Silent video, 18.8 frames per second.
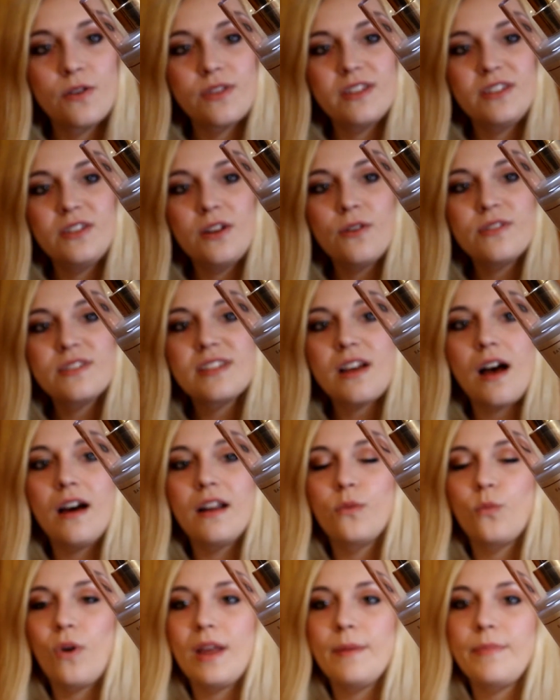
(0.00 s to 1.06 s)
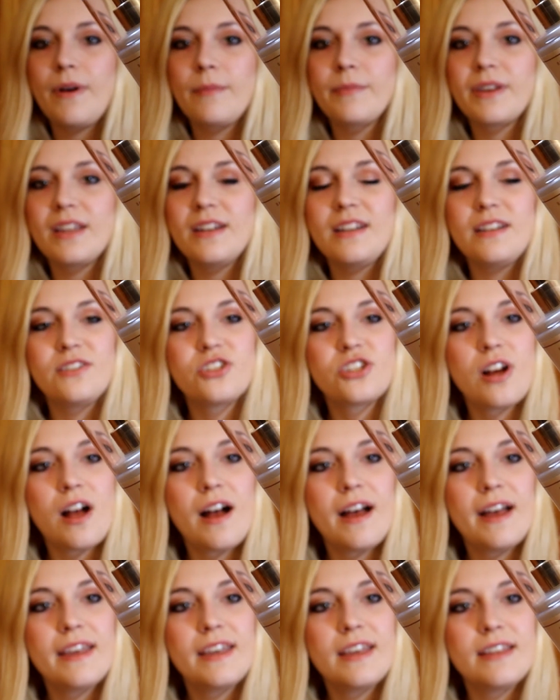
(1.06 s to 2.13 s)
So the notes on White Pumpkin and
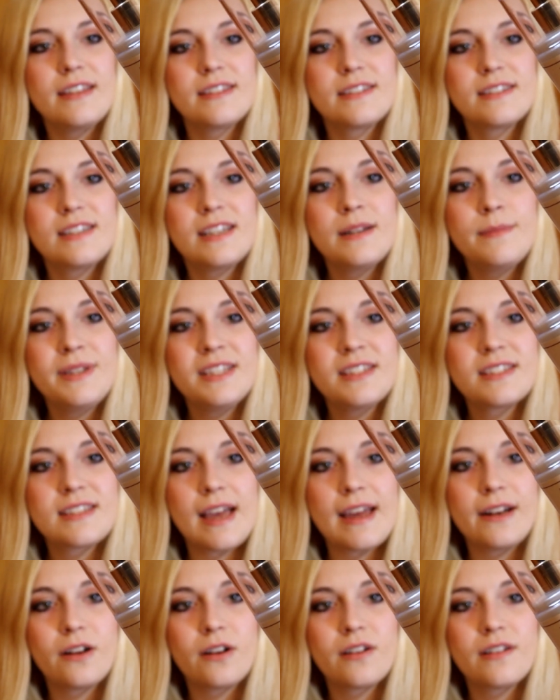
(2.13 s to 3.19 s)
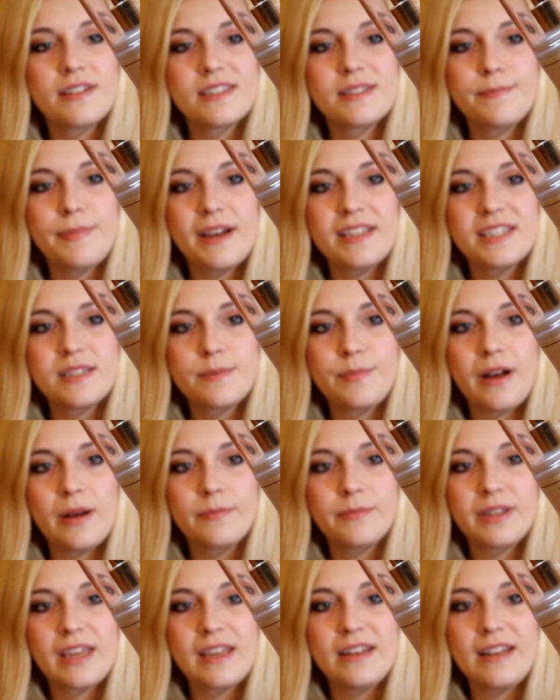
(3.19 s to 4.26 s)
Chai is cinnamon cider, spiced
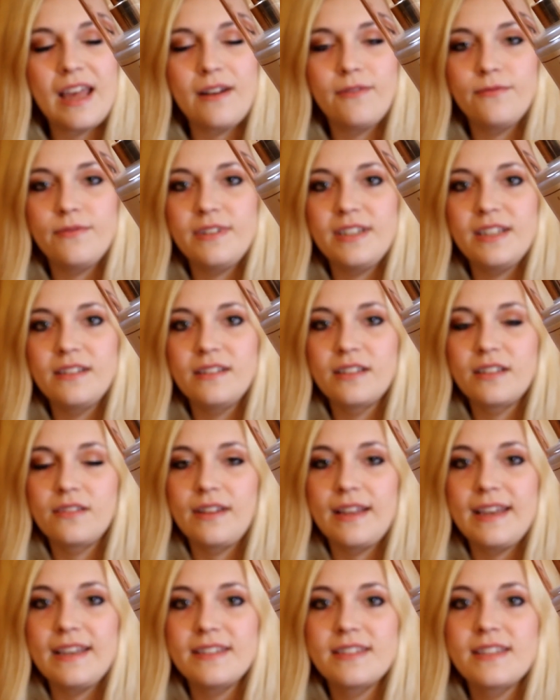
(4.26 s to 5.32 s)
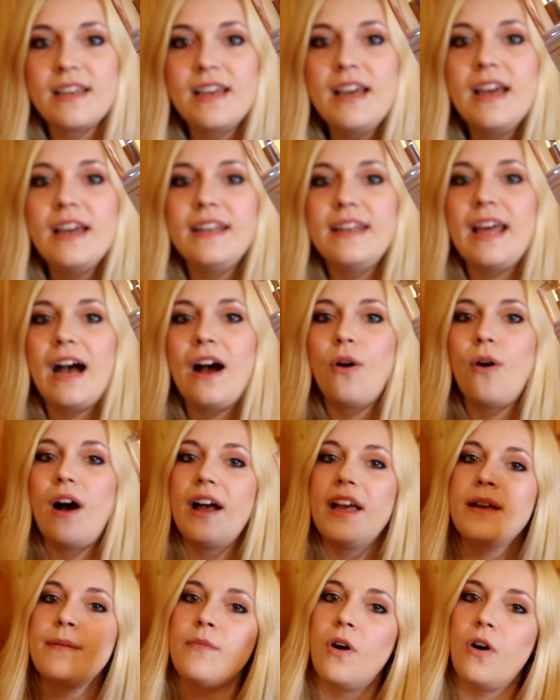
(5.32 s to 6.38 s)
pumpkin, and vanilla glaze. Now
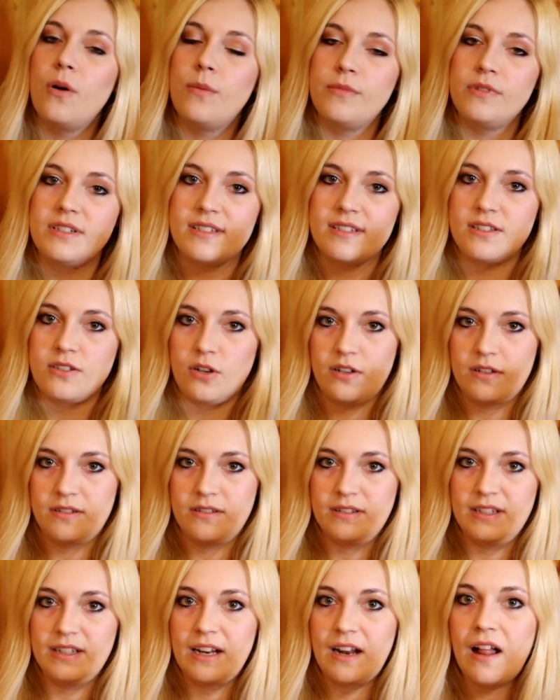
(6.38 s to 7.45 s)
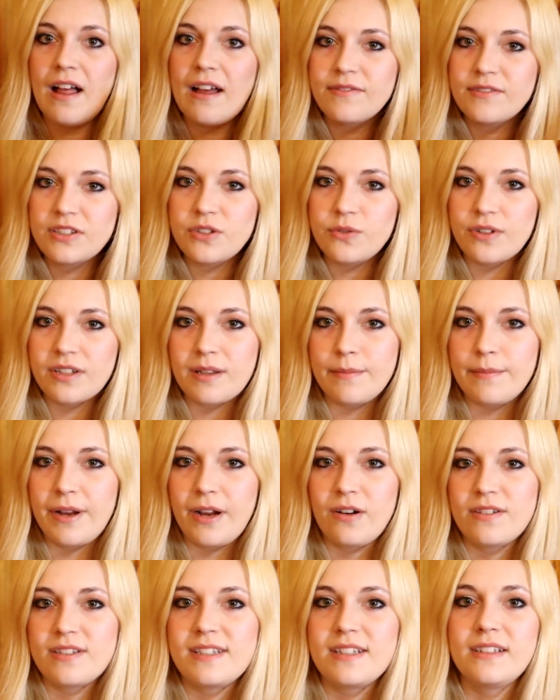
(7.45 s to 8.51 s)
I am almost certain, and I'll have to do a
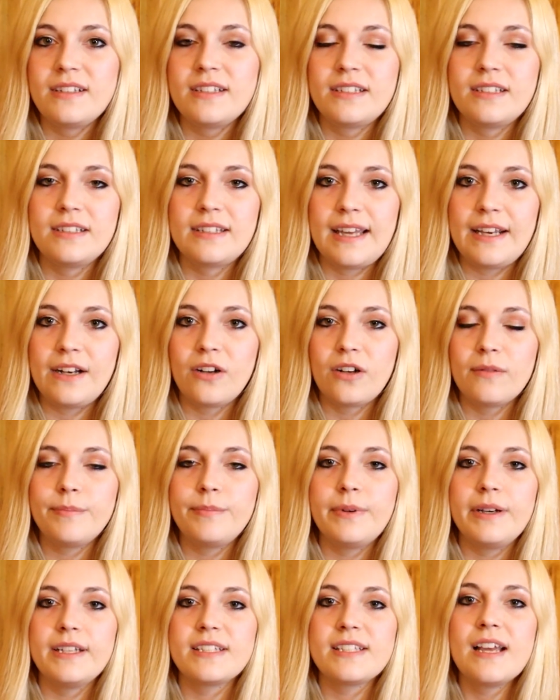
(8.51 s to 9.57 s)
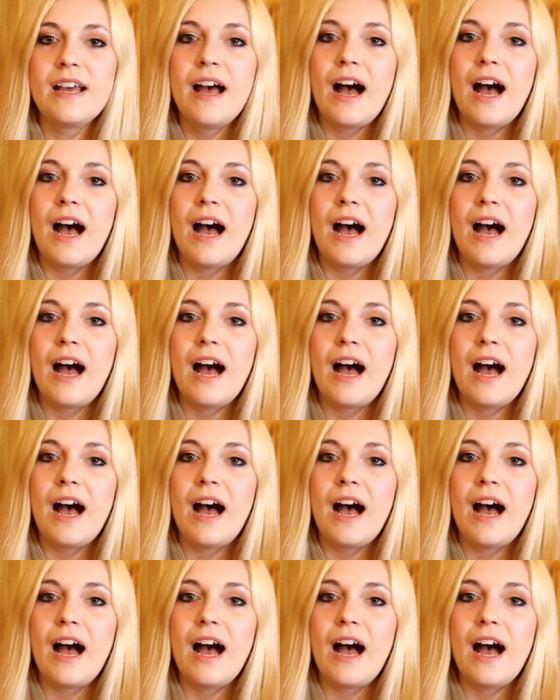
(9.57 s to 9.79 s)
comparison a little later, but